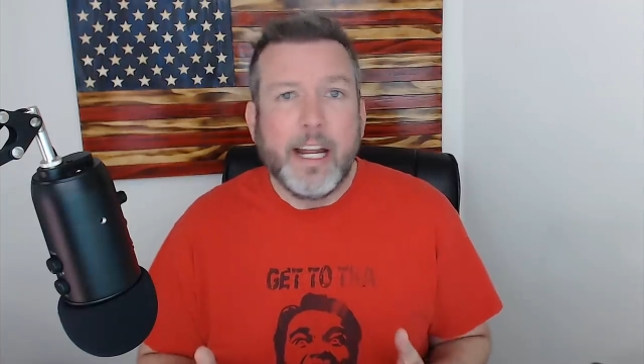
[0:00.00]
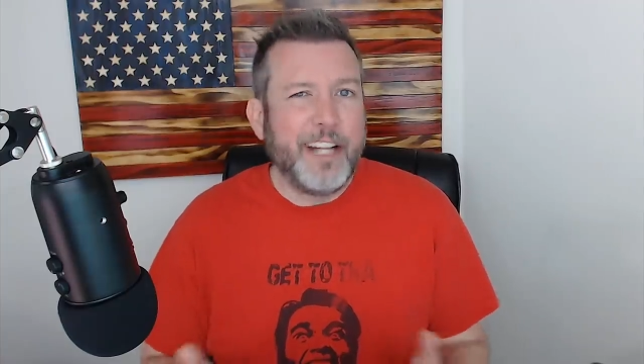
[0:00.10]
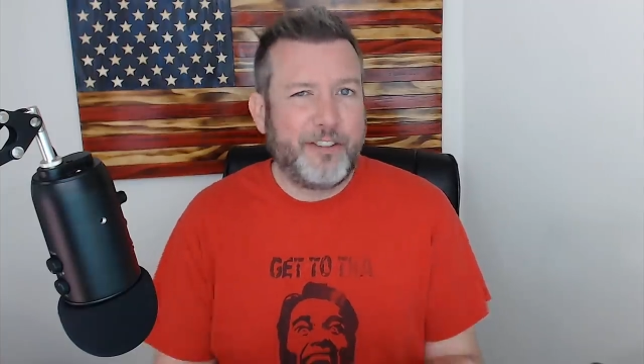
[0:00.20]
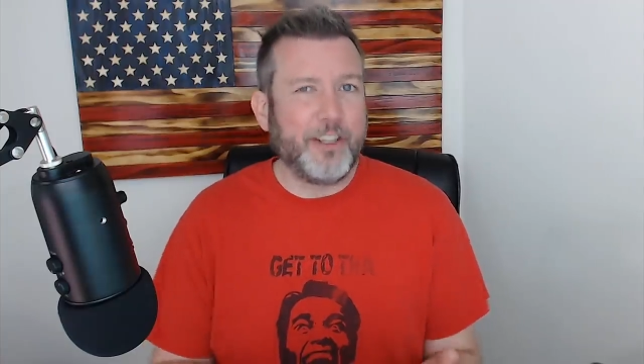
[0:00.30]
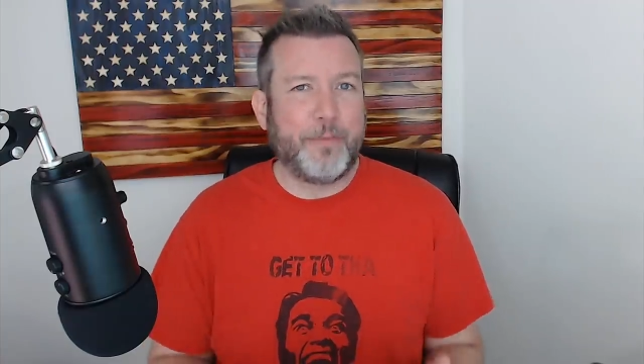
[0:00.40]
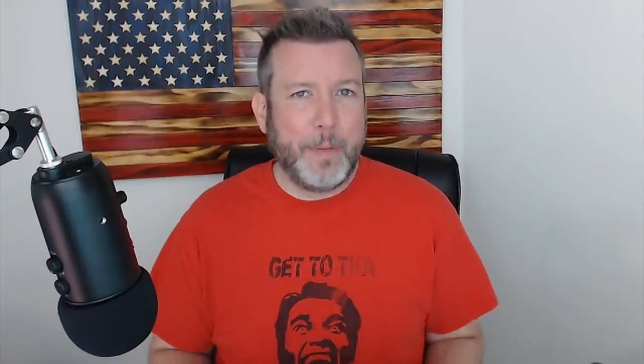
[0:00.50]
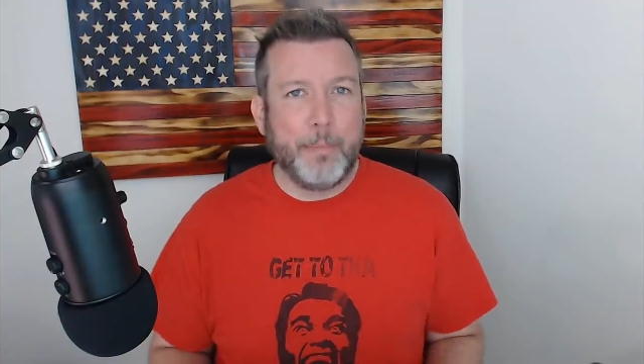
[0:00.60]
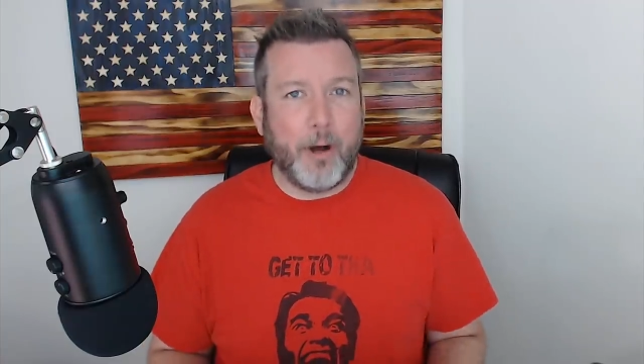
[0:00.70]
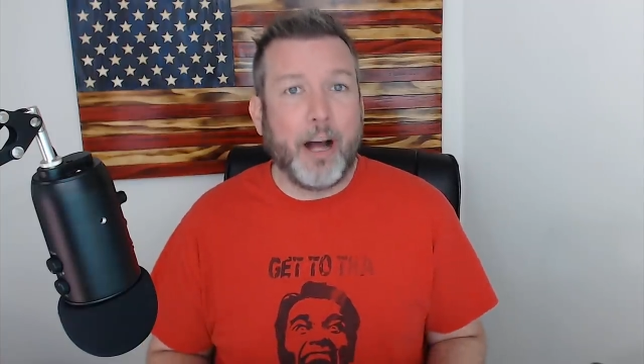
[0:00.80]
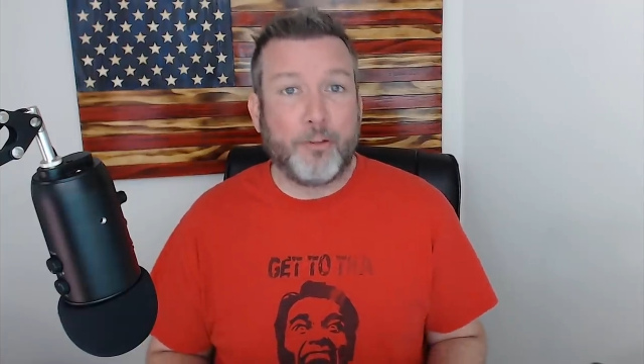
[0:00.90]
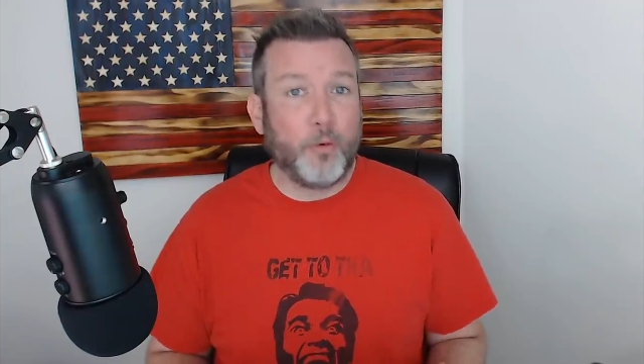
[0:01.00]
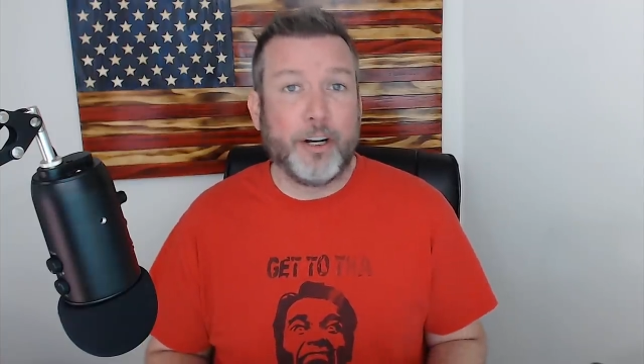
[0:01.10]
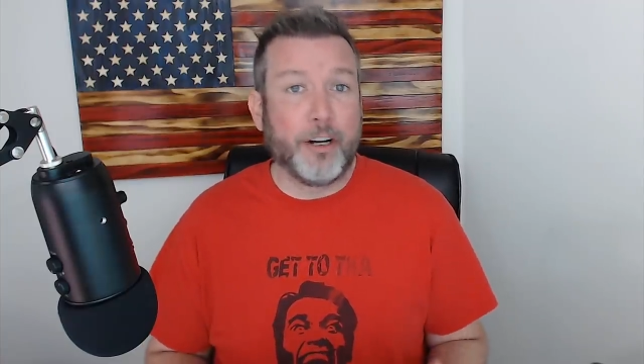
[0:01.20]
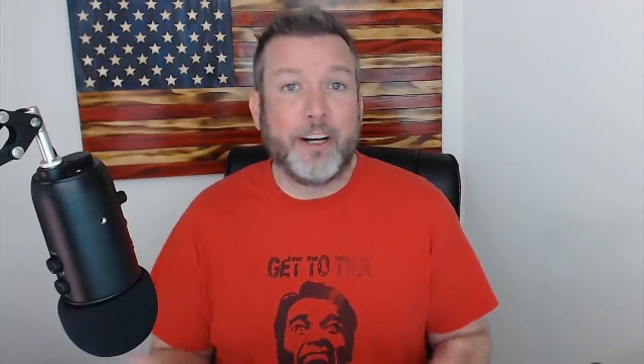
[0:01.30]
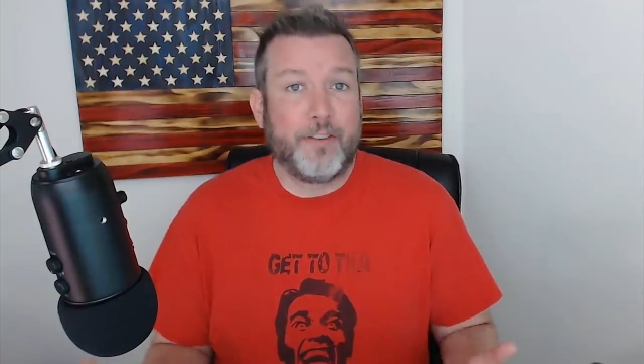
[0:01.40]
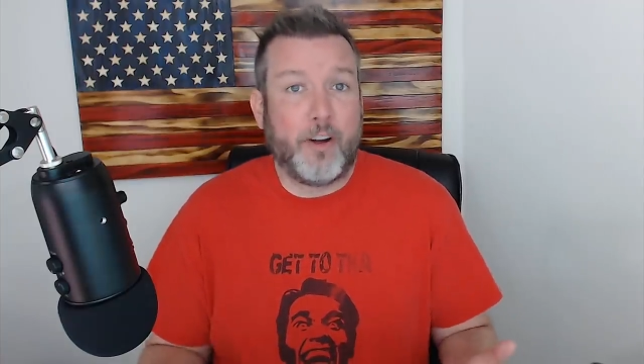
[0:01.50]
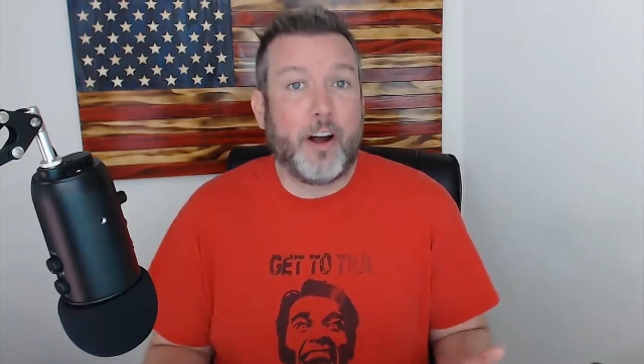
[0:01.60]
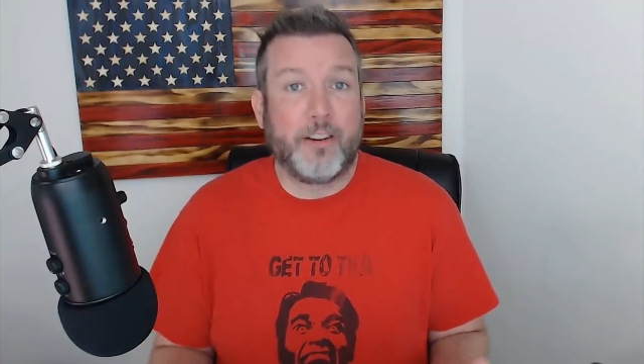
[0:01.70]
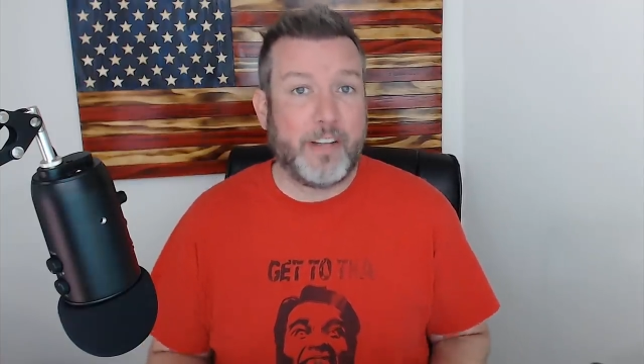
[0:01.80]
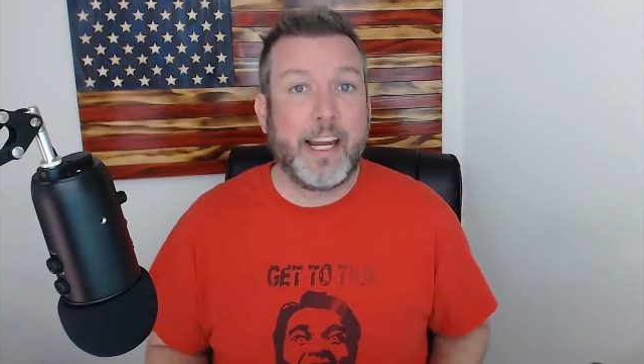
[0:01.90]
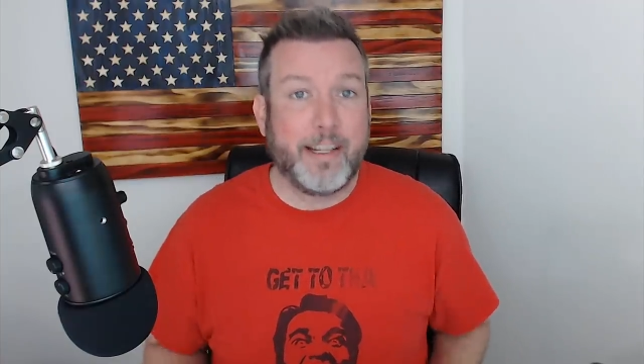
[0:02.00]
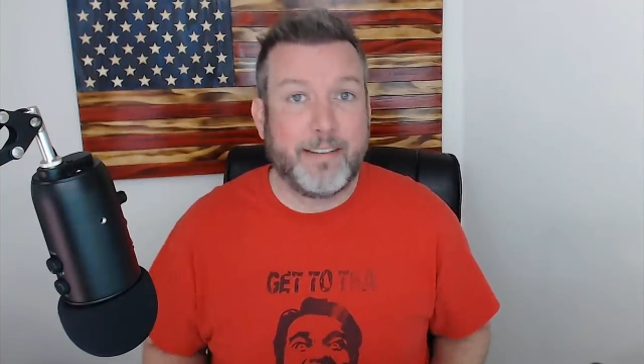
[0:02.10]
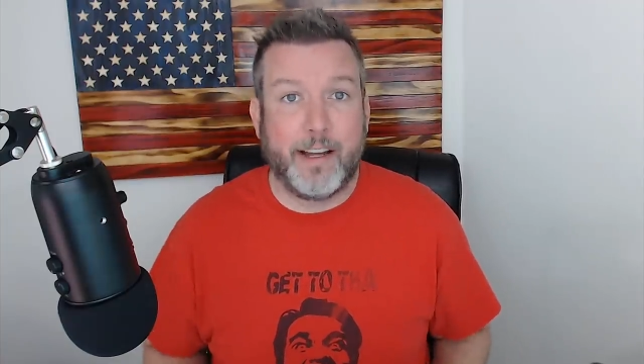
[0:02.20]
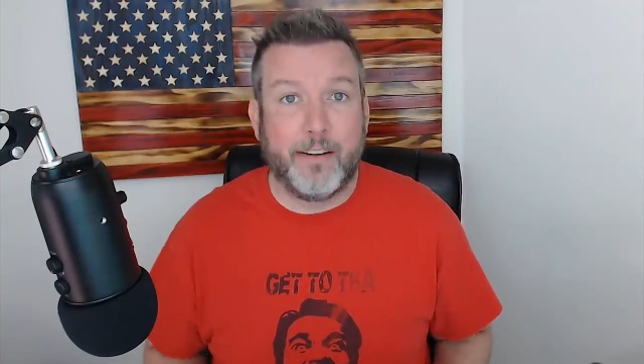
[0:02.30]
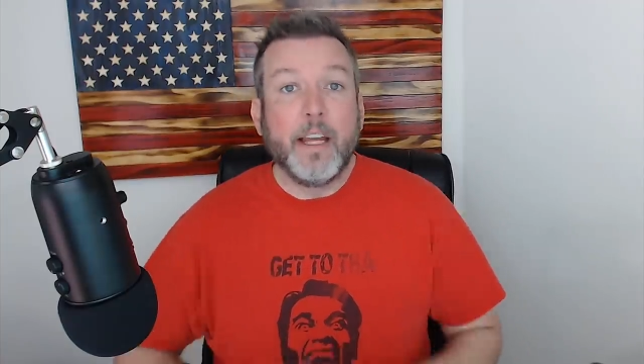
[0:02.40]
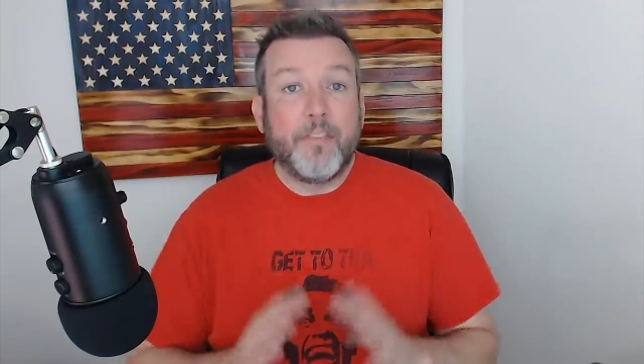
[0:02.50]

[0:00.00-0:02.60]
it's just people on Twitter, as far as I can tell.